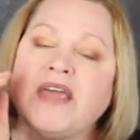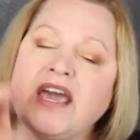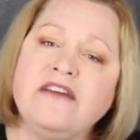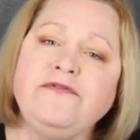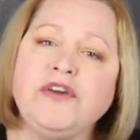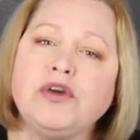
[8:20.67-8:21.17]

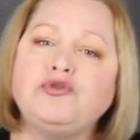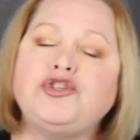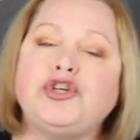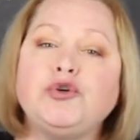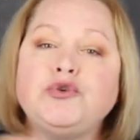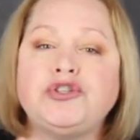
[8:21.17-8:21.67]
If you
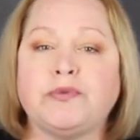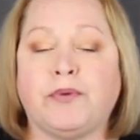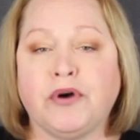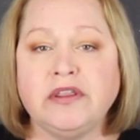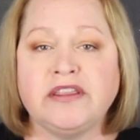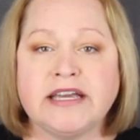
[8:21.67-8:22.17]
choose to
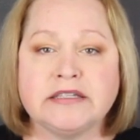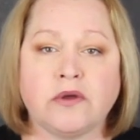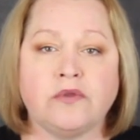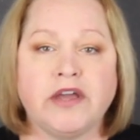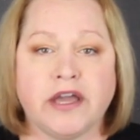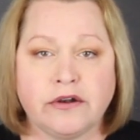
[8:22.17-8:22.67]
put things
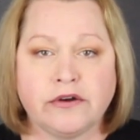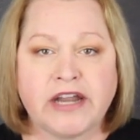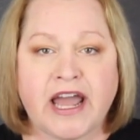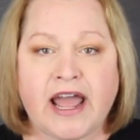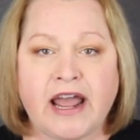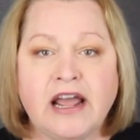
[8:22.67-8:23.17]
on the
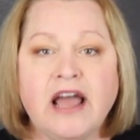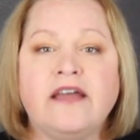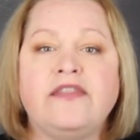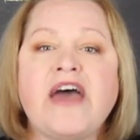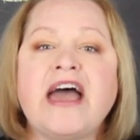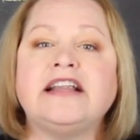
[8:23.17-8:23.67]
internet
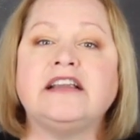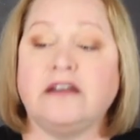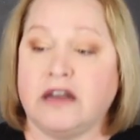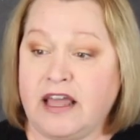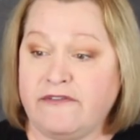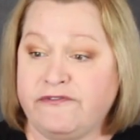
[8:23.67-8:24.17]
that
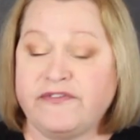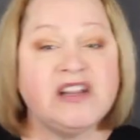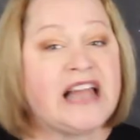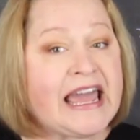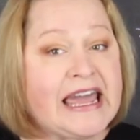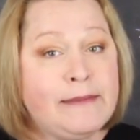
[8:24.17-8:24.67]

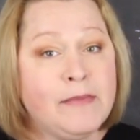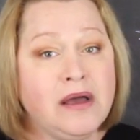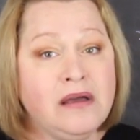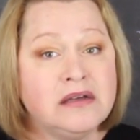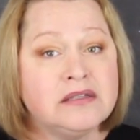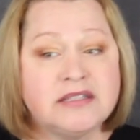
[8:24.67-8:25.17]
inflame
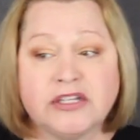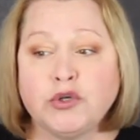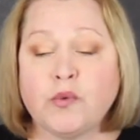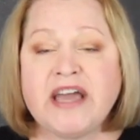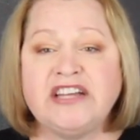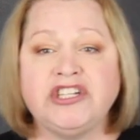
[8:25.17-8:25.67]

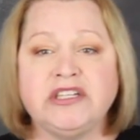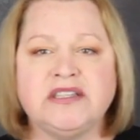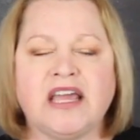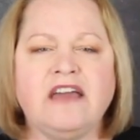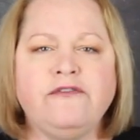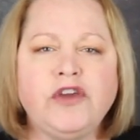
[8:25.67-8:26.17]

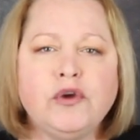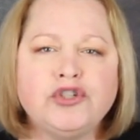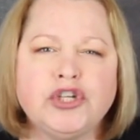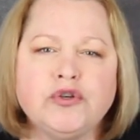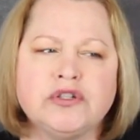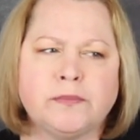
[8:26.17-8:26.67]
situations, if you
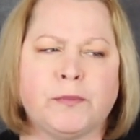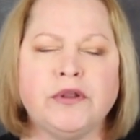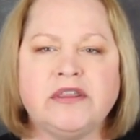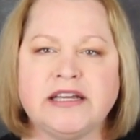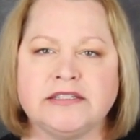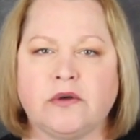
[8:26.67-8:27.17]
choose to
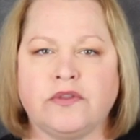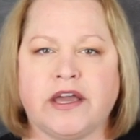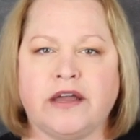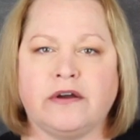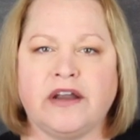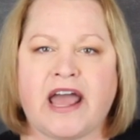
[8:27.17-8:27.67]
put things on
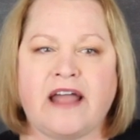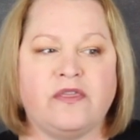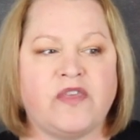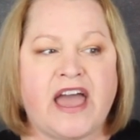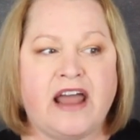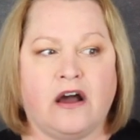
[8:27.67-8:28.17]
the
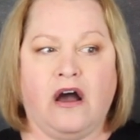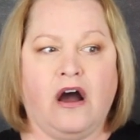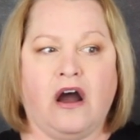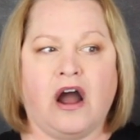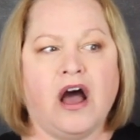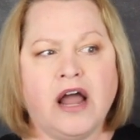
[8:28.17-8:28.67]
internet that
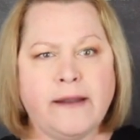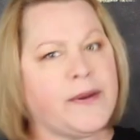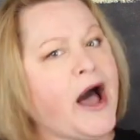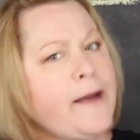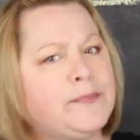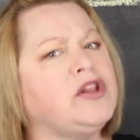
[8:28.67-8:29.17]
are
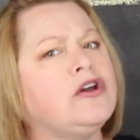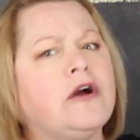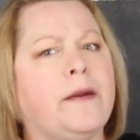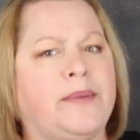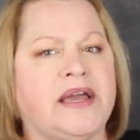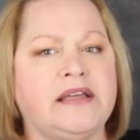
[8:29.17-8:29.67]
unpopular
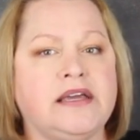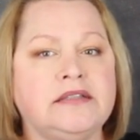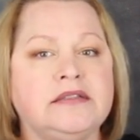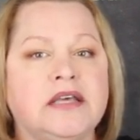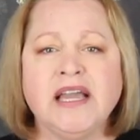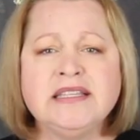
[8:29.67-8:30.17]

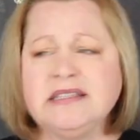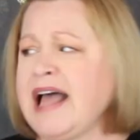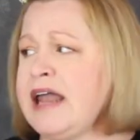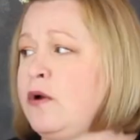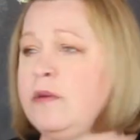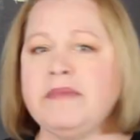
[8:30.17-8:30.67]
opinions, it's
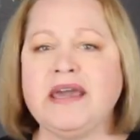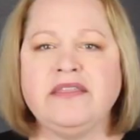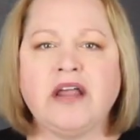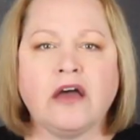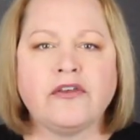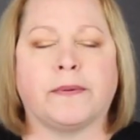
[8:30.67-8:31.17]
not on me
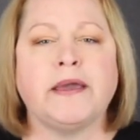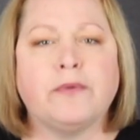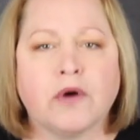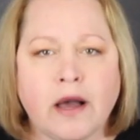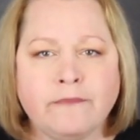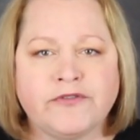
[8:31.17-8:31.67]
that other
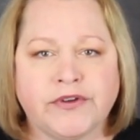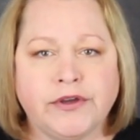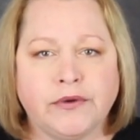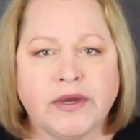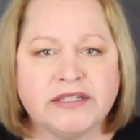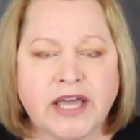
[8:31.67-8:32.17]
people come for
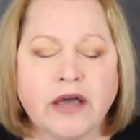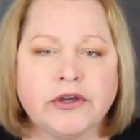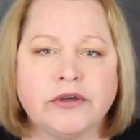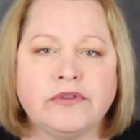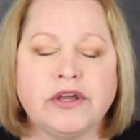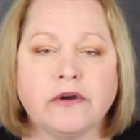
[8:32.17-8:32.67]
you and
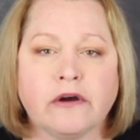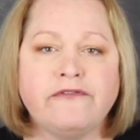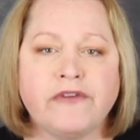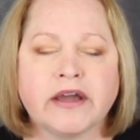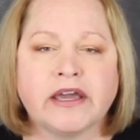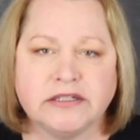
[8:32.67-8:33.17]
tell you that you're a
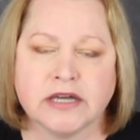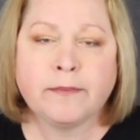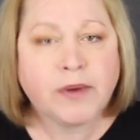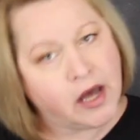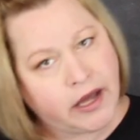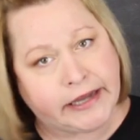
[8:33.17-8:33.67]
fucking
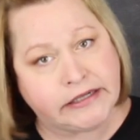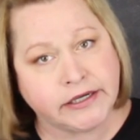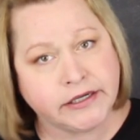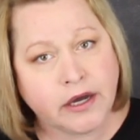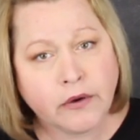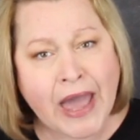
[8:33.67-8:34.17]
dumb cunt
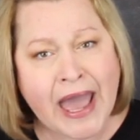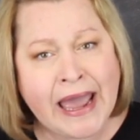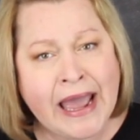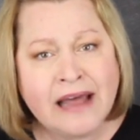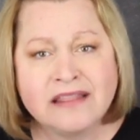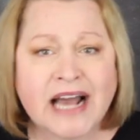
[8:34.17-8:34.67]

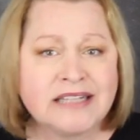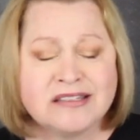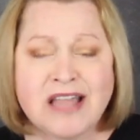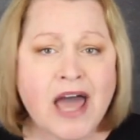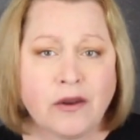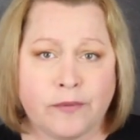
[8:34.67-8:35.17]
okay? That's
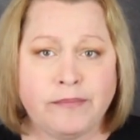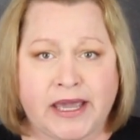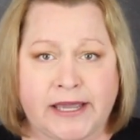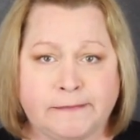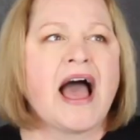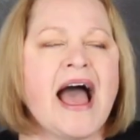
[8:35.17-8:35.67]
not on
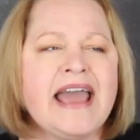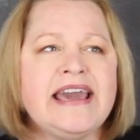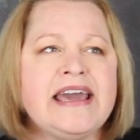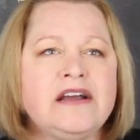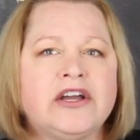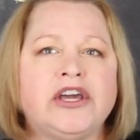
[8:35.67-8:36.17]
me. I
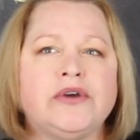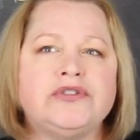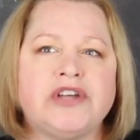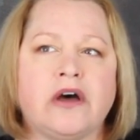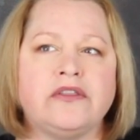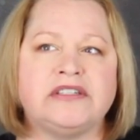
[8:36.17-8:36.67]
get
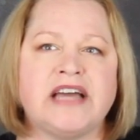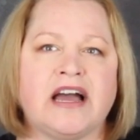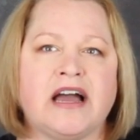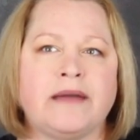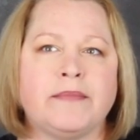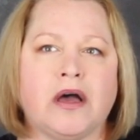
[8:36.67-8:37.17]
accused all the
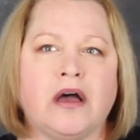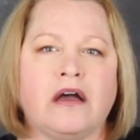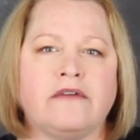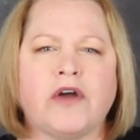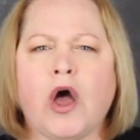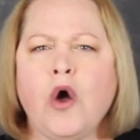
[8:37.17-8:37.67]
time
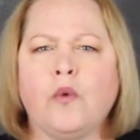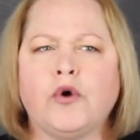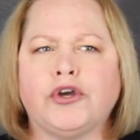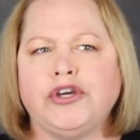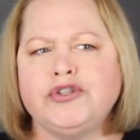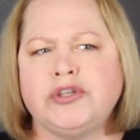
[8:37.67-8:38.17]
of, oh,
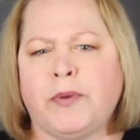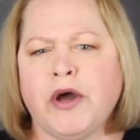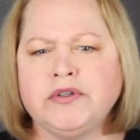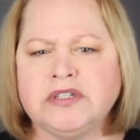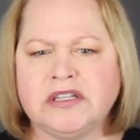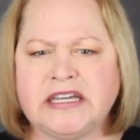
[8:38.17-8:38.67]
well, you
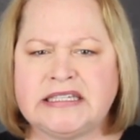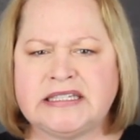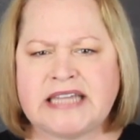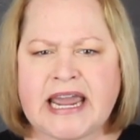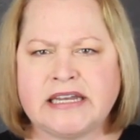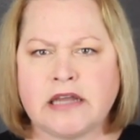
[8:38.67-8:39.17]
supposedly
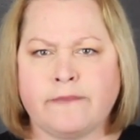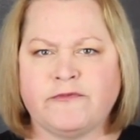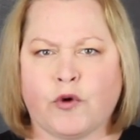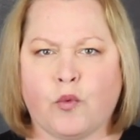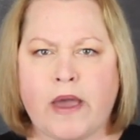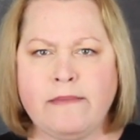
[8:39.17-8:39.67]
stand up
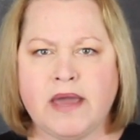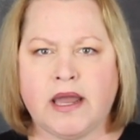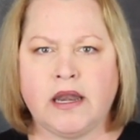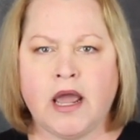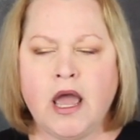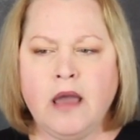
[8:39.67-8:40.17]
for
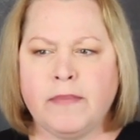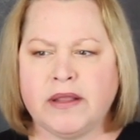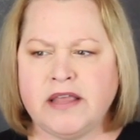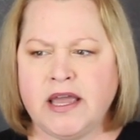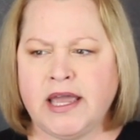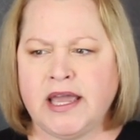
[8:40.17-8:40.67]
women,
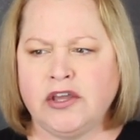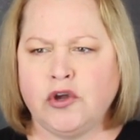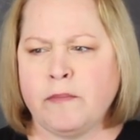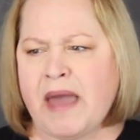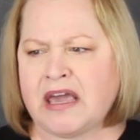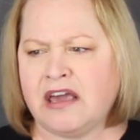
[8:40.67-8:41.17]
but then
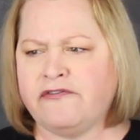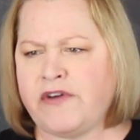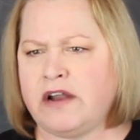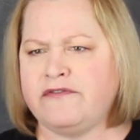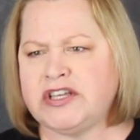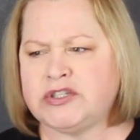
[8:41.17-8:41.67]
you're making
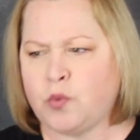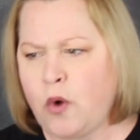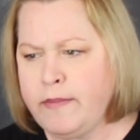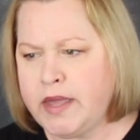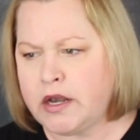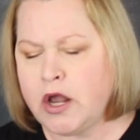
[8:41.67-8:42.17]
fun of this
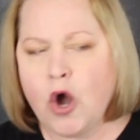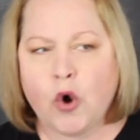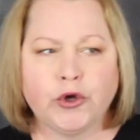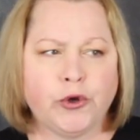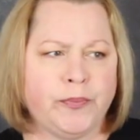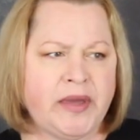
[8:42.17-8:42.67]
woman,
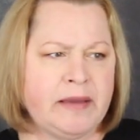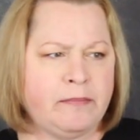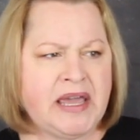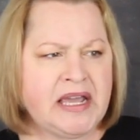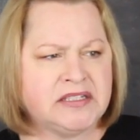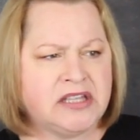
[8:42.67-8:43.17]
or you're being
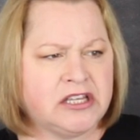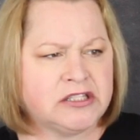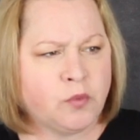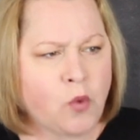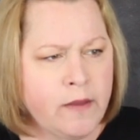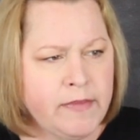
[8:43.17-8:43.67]
mean to
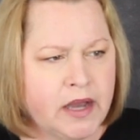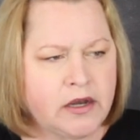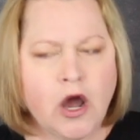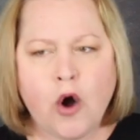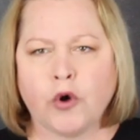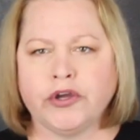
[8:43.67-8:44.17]
this woman,
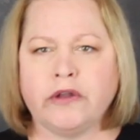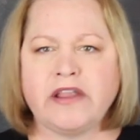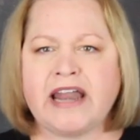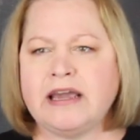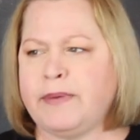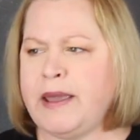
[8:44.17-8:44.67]
or you're
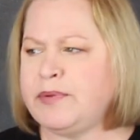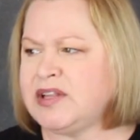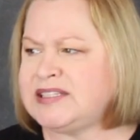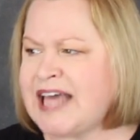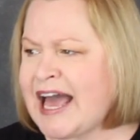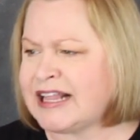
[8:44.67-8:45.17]
letting people
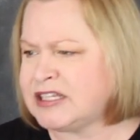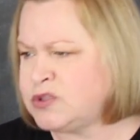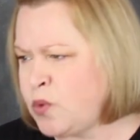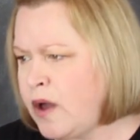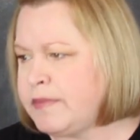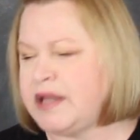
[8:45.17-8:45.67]
attack
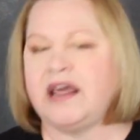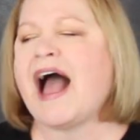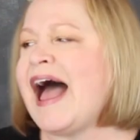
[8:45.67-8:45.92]
this woman.